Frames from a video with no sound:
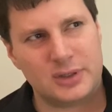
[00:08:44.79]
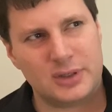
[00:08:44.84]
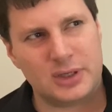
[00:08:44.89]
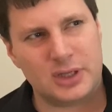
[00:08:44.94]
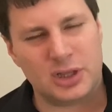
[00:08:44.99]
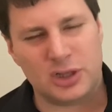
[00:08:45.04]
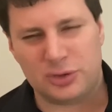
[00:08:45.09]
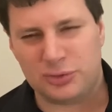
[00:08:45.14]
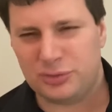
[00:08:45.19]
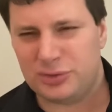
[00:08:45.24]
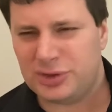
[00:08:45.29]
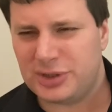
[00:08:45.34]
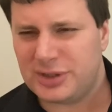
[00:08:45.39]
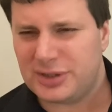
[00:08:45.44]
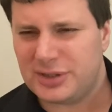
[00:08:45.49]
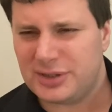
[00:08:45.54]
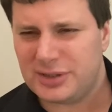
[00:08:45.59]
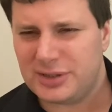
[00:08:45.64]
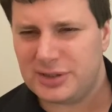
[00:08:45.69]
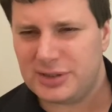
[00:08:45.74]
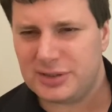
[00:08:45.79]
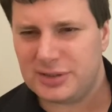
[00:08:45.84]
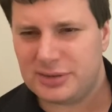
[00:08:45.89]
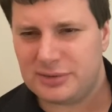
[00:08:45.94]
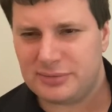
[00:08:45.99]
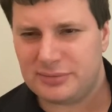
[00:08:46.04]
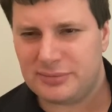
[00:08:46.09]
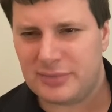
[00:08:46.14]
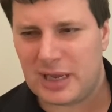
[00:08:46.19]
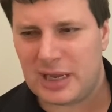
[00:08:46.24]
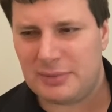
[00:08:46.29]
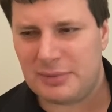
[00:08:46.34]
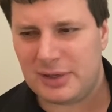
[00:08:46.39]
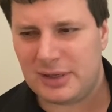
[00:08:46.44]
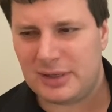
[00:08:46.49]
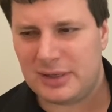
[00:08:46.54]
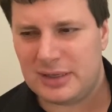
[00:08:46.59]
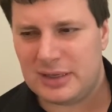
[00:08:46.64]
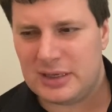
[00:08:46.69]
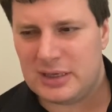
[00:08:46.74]
Illusions,
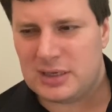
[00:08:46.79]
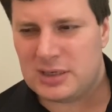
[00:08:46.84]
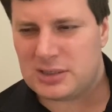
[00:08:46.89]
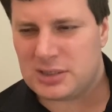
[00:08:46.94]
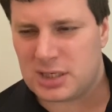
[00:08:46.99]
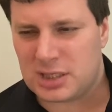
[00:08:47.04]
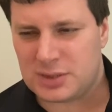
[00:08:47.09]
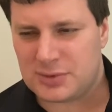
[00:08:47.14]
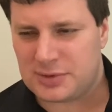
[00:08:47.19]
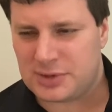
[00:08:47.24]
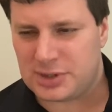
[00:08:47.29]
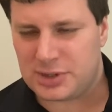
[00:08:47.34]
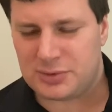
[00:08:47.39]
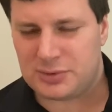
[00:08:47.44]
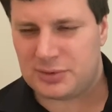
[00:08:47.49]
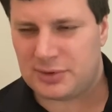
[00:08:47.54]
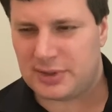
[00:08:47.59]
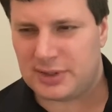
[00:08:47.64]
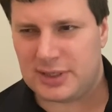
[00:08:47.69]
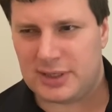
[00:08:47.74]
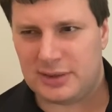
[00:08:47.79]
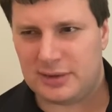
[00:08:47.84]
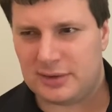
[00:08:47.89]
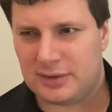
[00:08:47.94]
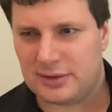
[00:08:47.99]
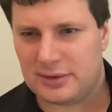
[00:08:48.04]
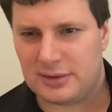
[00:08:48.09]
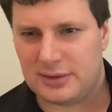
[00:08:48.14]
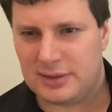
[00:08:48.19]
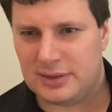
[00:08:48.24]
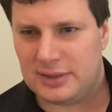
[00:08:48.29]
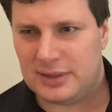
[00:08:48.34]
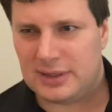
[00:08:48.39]
maybe. It starts with this really killer